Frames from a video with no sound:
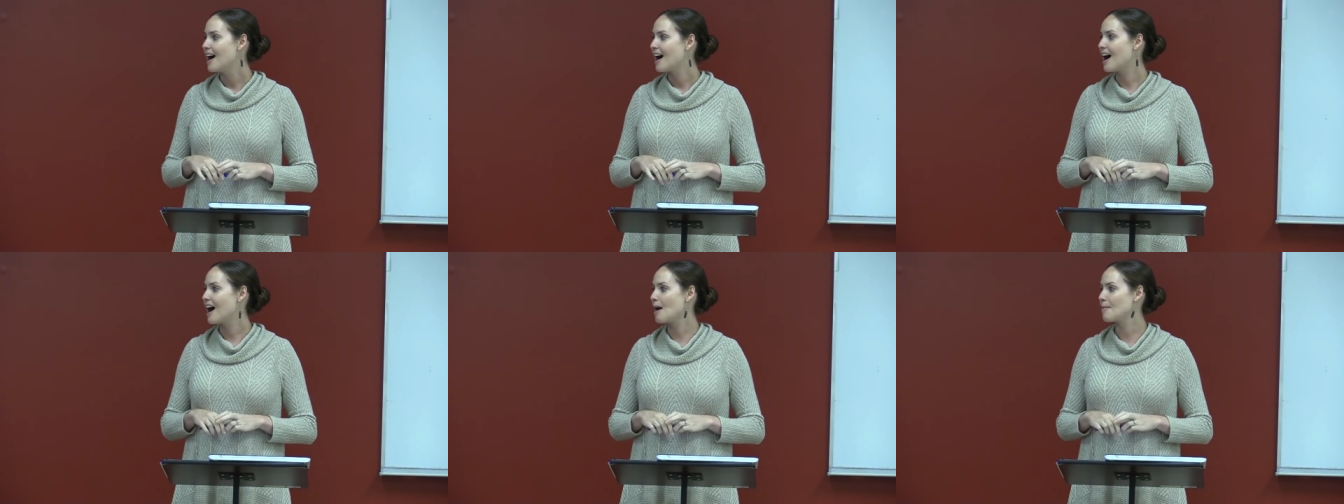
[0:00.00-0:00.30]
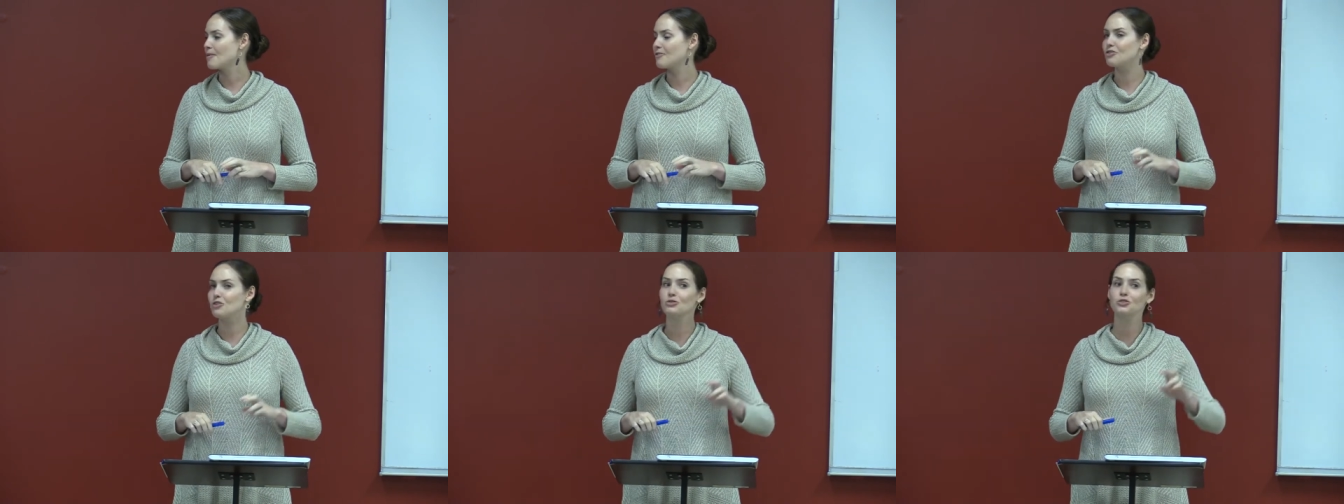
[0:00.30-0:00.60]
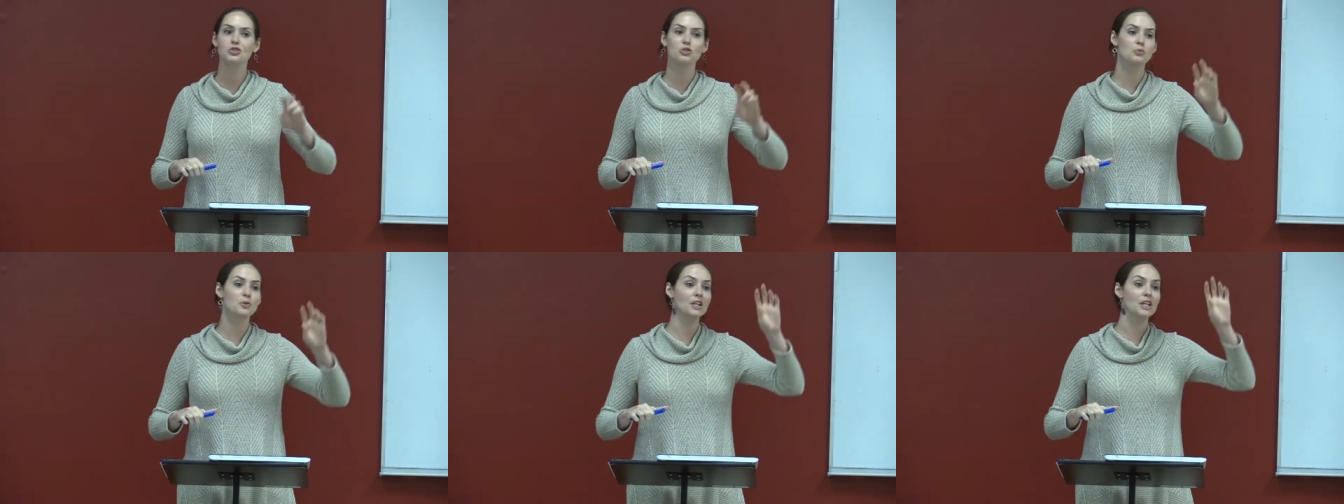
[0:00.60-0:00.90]
Um, if you
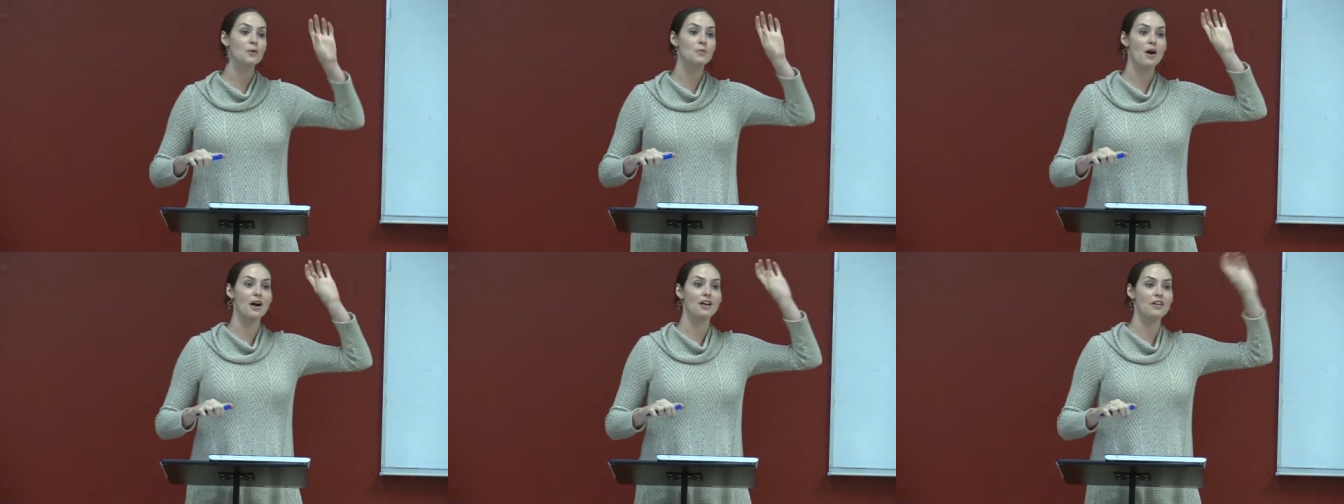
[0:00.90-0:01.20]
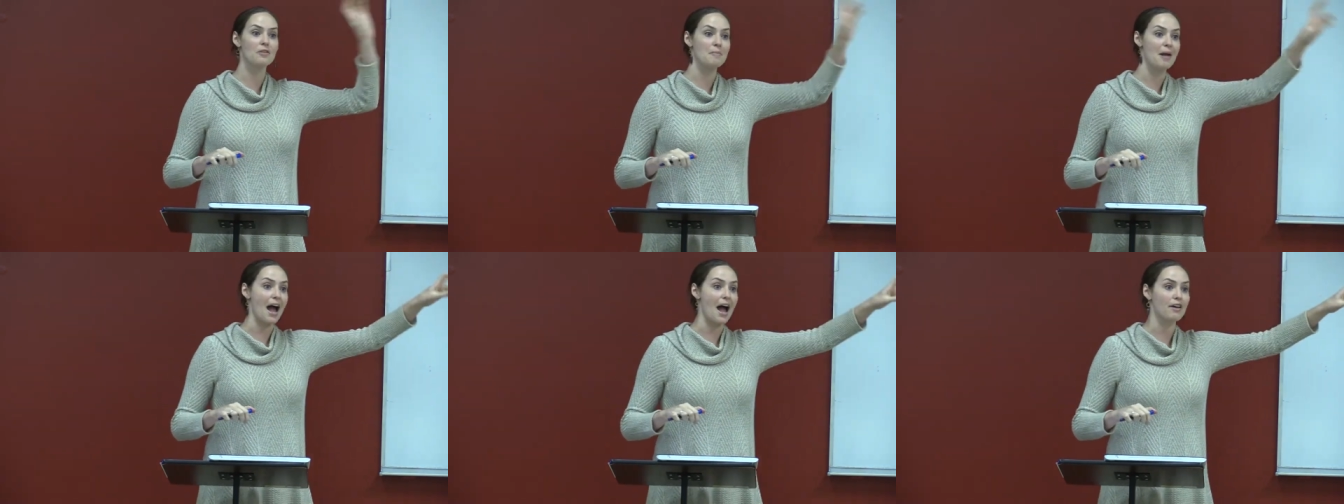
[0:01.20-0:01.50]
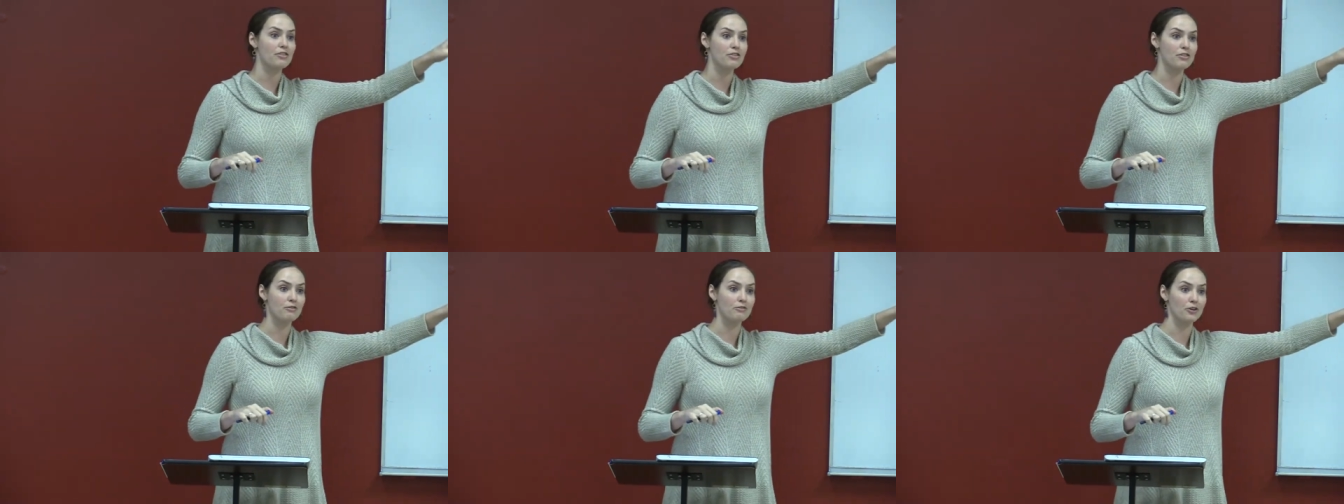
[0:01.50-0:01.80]
do really well in
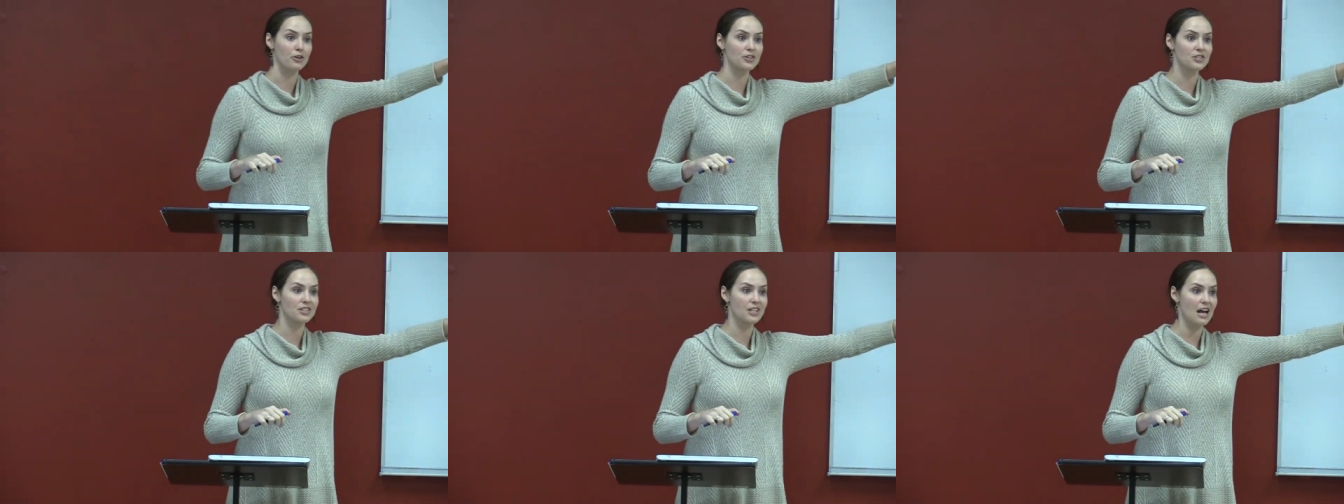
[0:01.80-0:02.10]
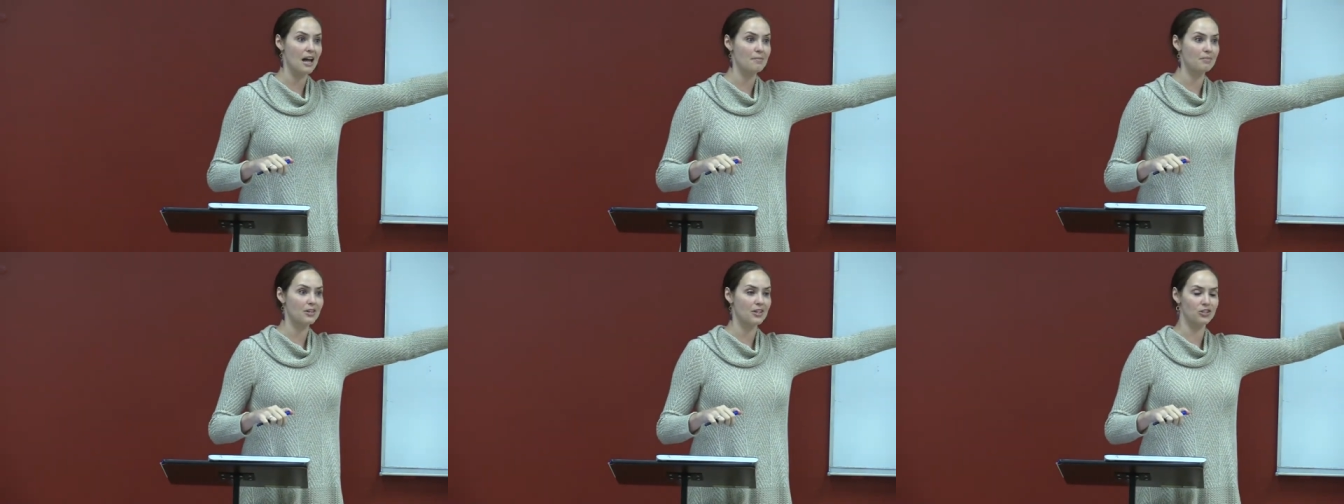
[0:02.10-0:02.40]
math the first time